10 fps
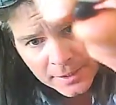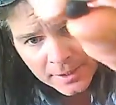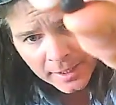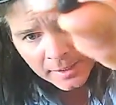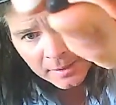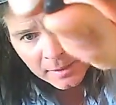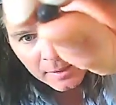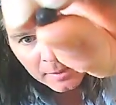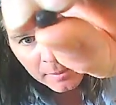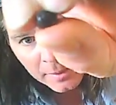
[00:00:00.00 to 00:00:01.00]
that,
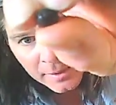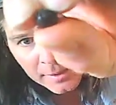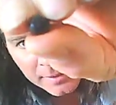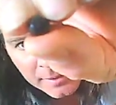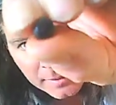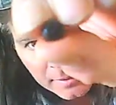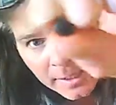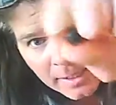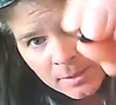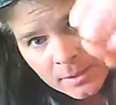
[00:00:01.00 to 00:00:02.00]
but there's that
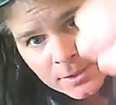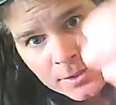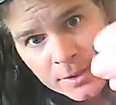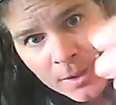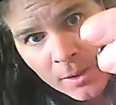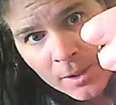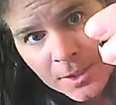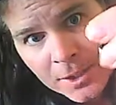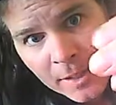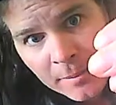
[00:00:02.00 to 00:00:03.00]
little star
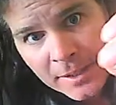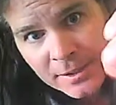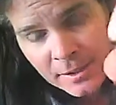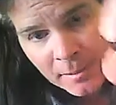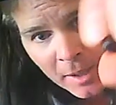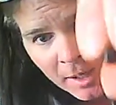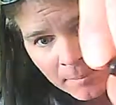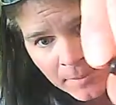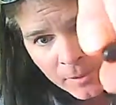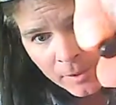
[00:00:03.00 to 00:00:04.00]
shape that's on the bottom.
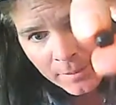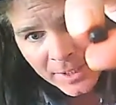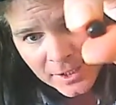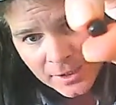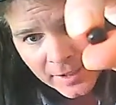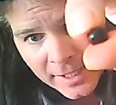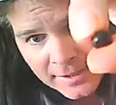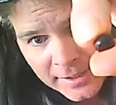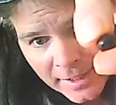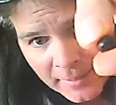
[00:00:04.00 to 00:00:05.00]
You want to make sure that's
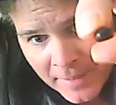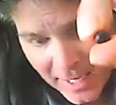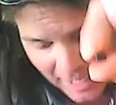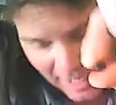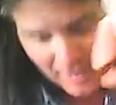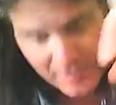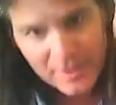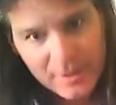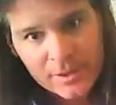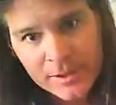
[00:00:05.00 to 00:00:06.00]
there. I've been
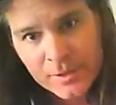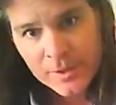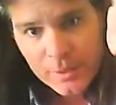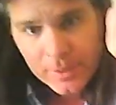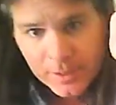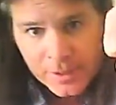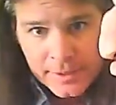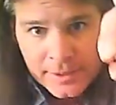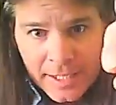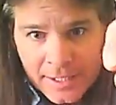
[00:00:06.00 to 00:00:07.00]
doing this for 20 years, and
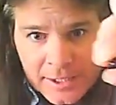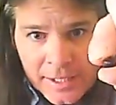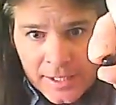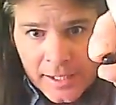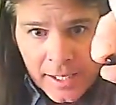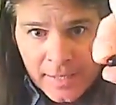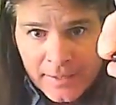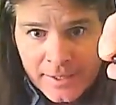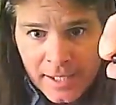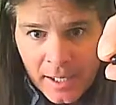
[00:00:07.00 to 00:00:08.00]
I check every
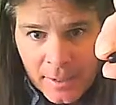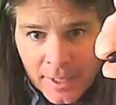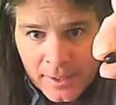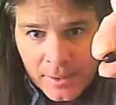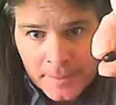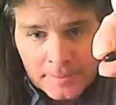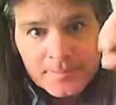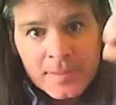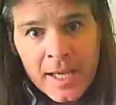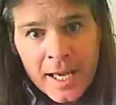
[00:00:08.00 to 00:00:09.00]
time I do it.
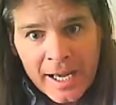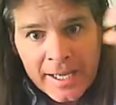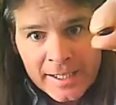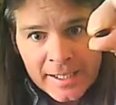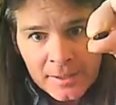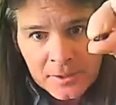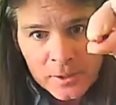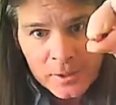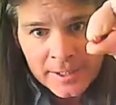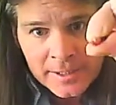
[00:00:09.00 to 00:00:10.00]
And then I'll
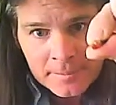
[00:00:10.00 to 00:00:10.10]
squeeze it,